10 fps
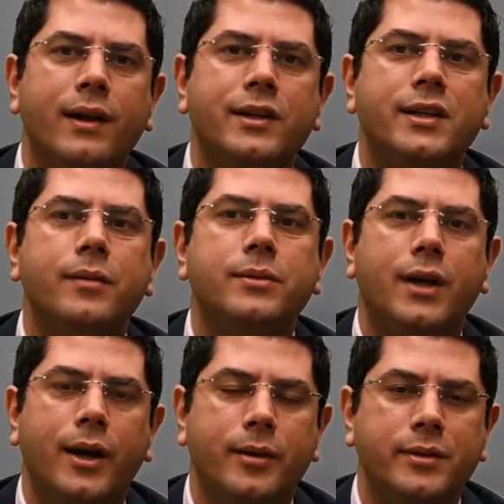
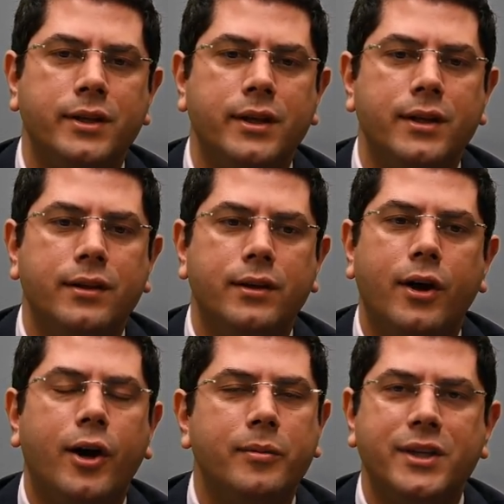Sometimes the
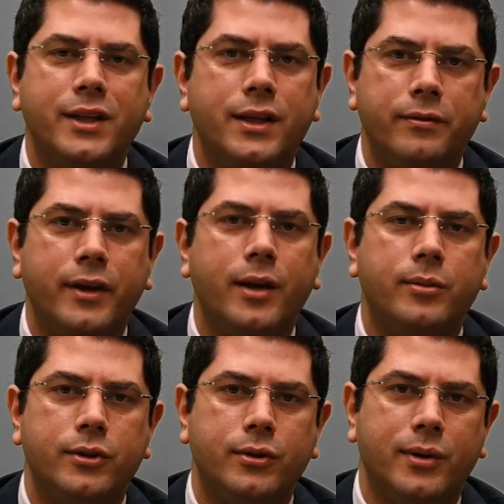arm is not
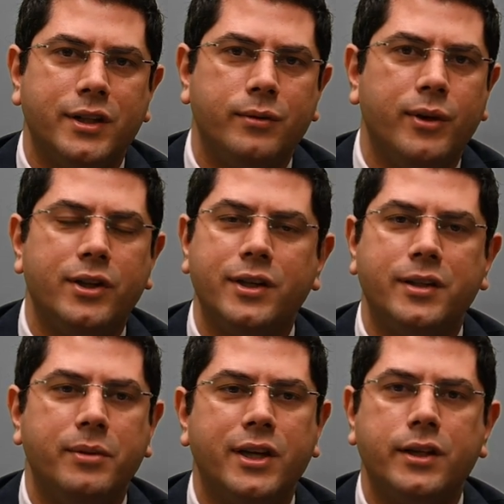available to us, whether
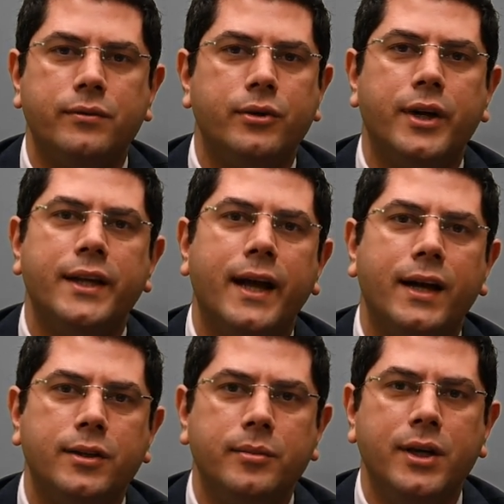it's because of your
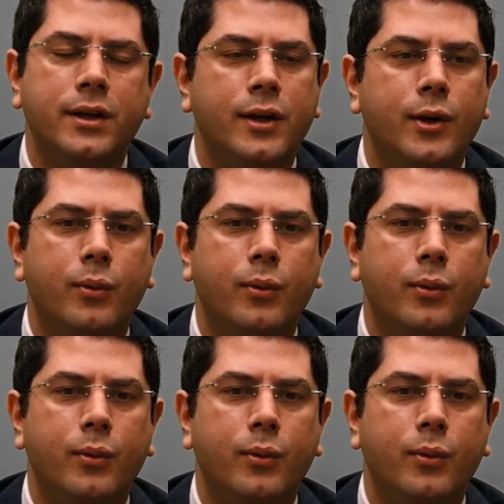anatomy,